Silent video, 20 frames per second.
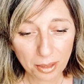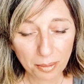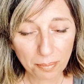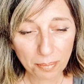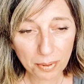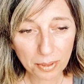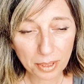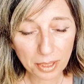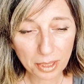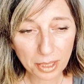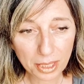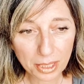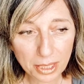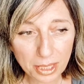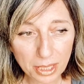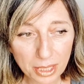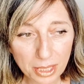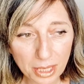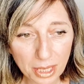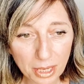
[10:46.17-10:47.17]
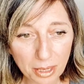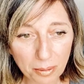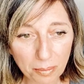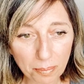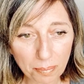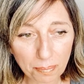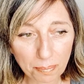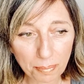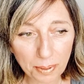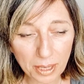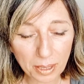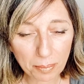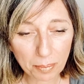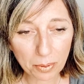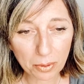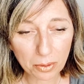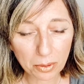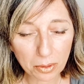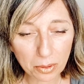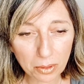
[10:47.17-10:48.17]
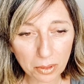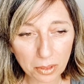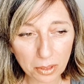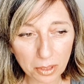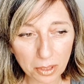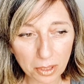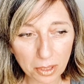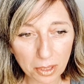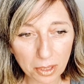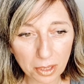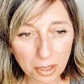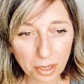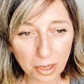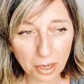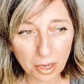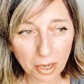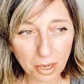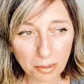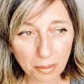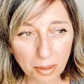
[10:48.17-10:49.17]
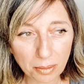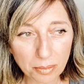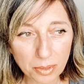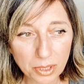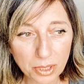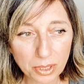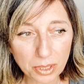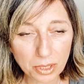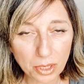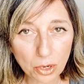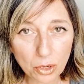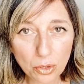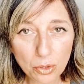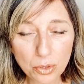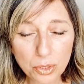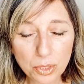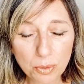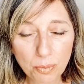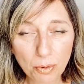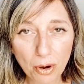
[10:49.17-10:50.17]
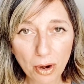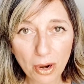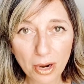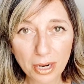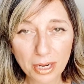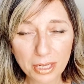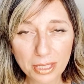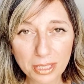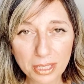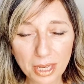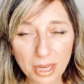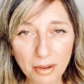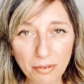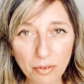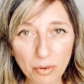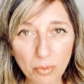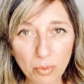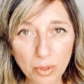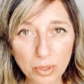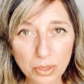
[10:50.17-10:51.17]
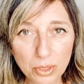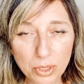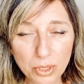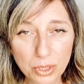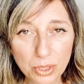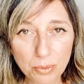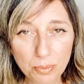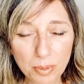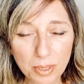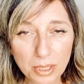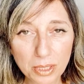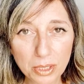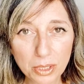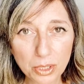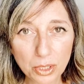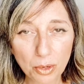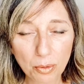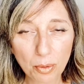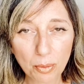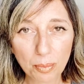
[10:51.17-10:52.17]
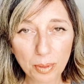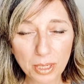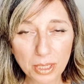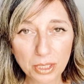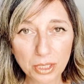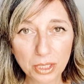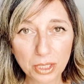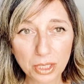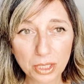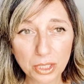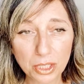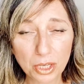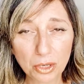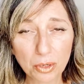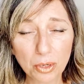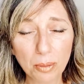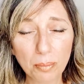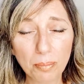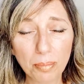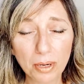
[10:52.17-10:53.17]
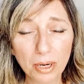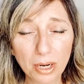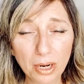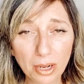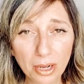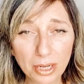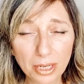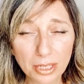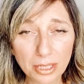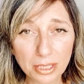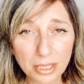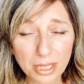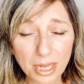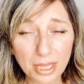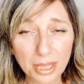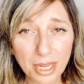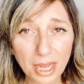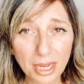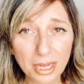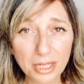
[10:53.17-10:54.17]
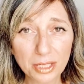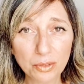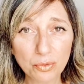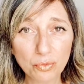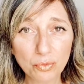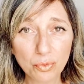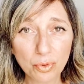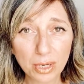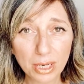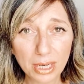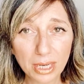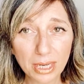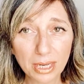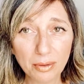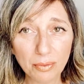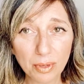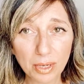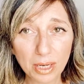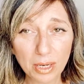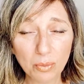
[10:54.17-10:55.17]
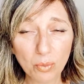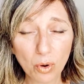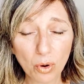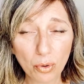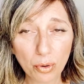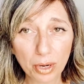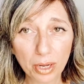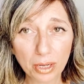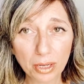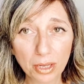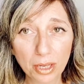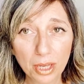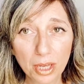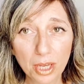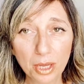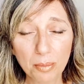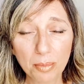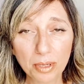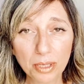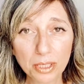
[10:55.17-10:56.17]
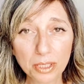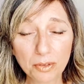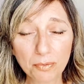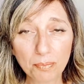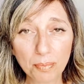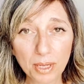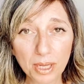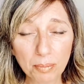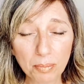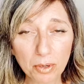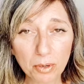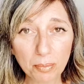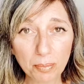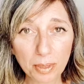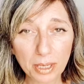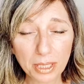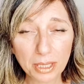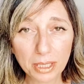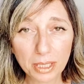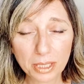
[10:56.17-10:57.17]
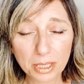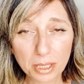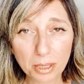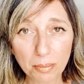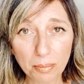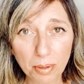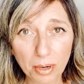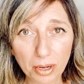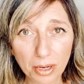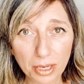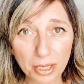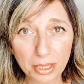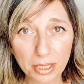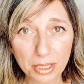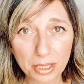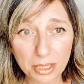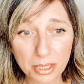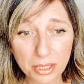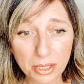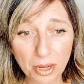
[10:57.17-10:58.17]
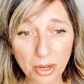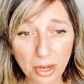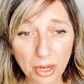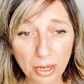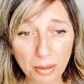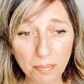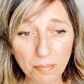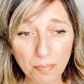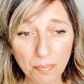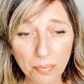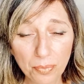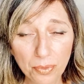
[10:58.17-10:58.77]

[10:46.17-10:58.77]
But that's the thing, people, I'm so surprised everyone's been so obedient and so compliant, and that is really, really worrying, because if people have been this compliant this time,